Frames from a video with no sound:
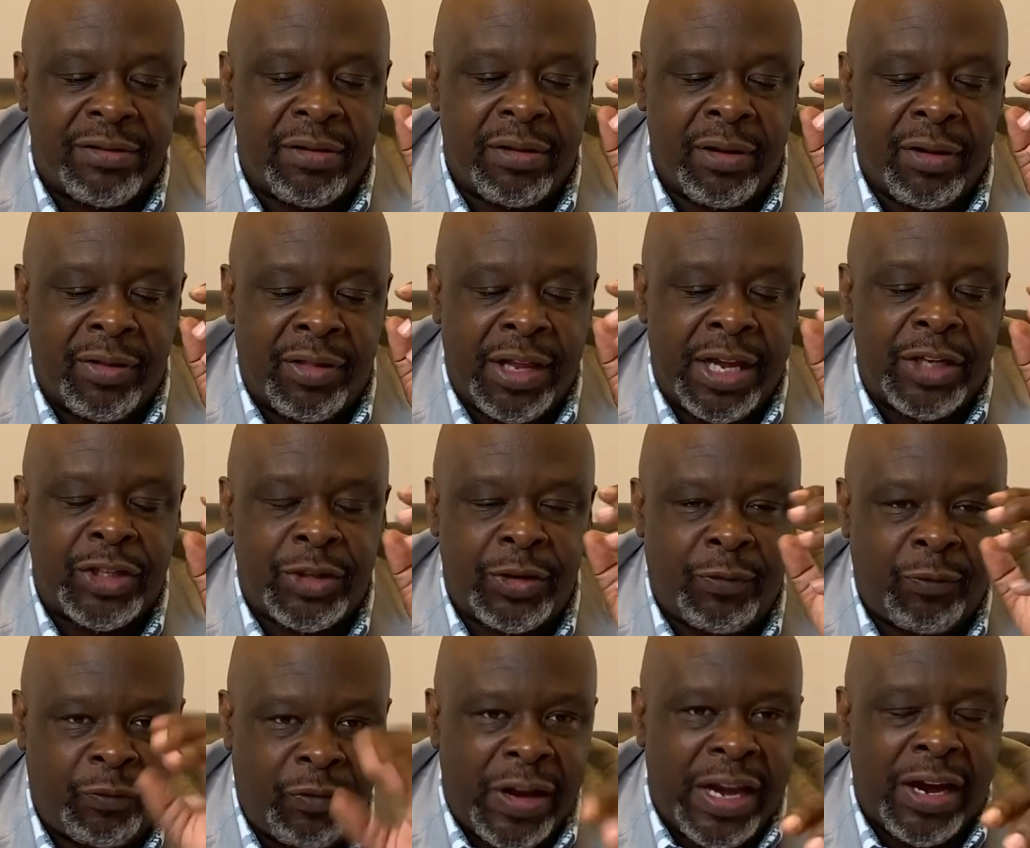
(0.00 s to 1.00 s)
this
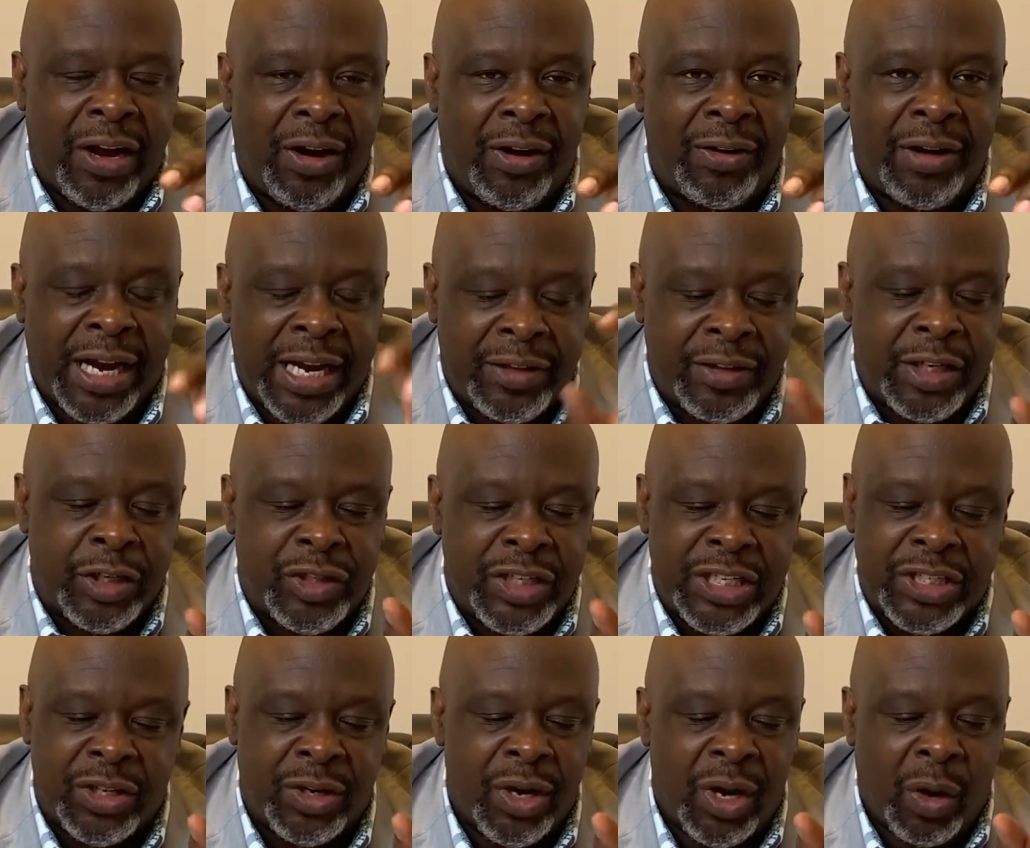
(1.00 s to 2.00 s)
fear in this
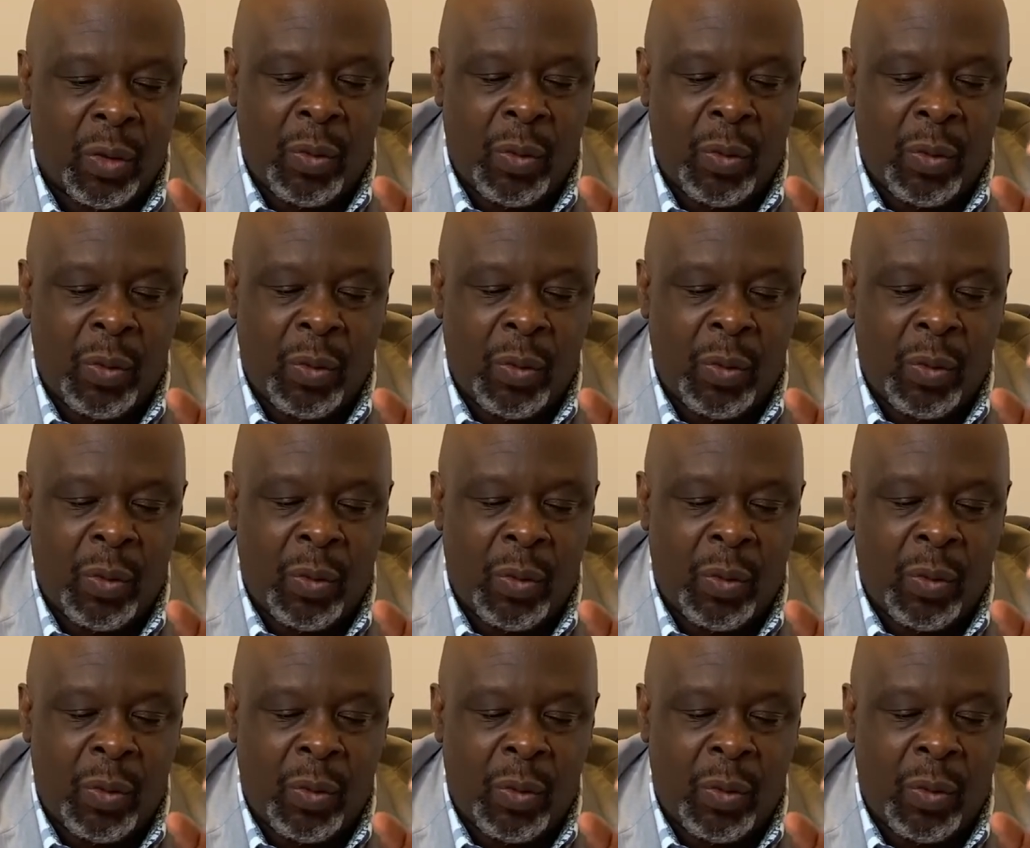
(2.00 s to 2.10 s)
season.